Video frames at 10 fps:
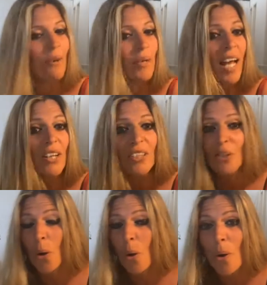We are just
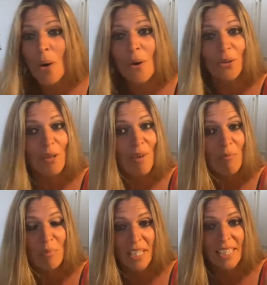all
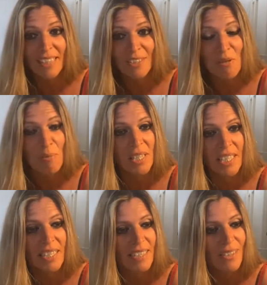human beings.
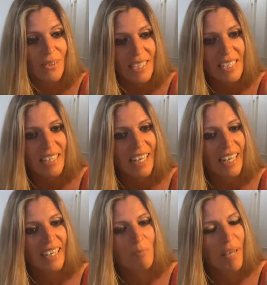Nobody is, you see,
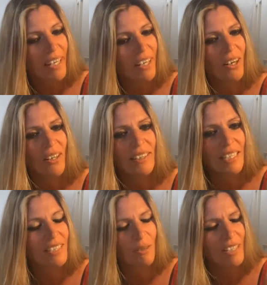better.
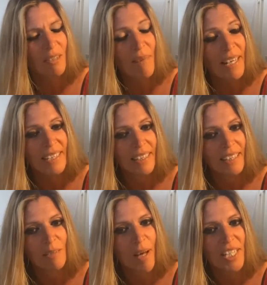It's amazing.
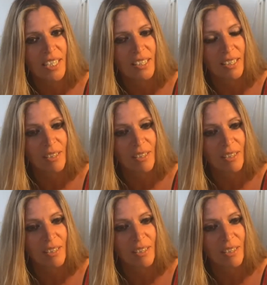It's magical.